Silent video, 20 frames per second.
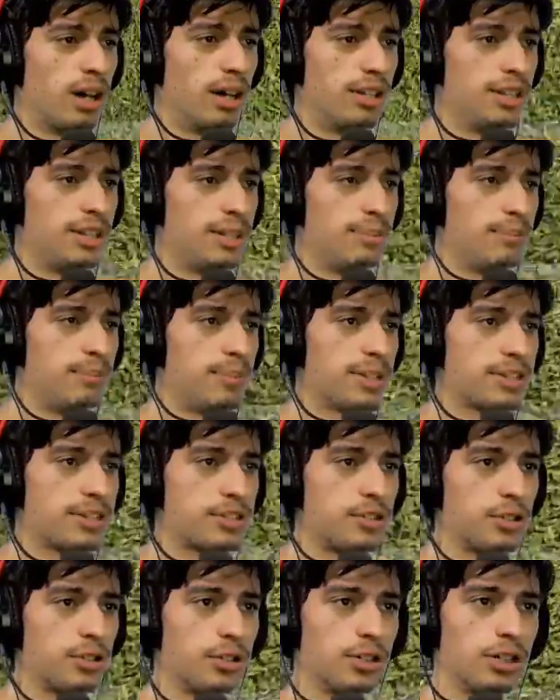the
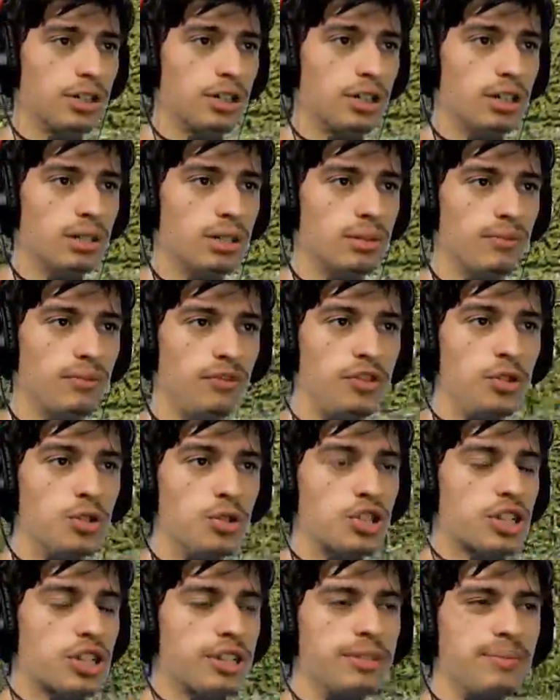Mr.
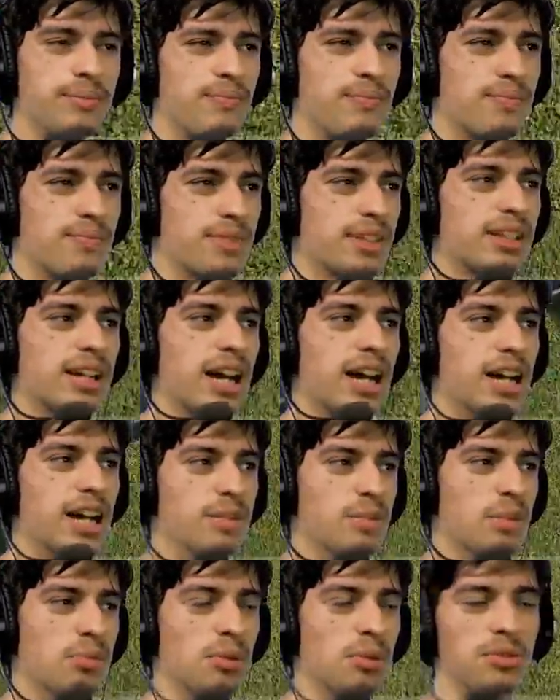Fusion. I don't
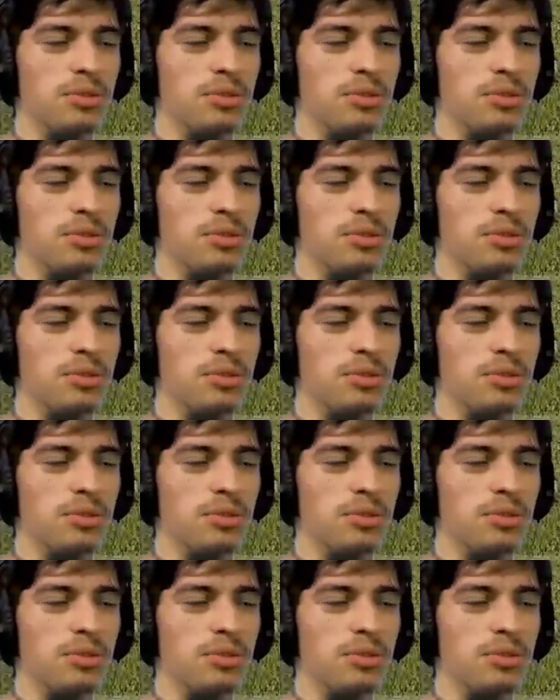remember what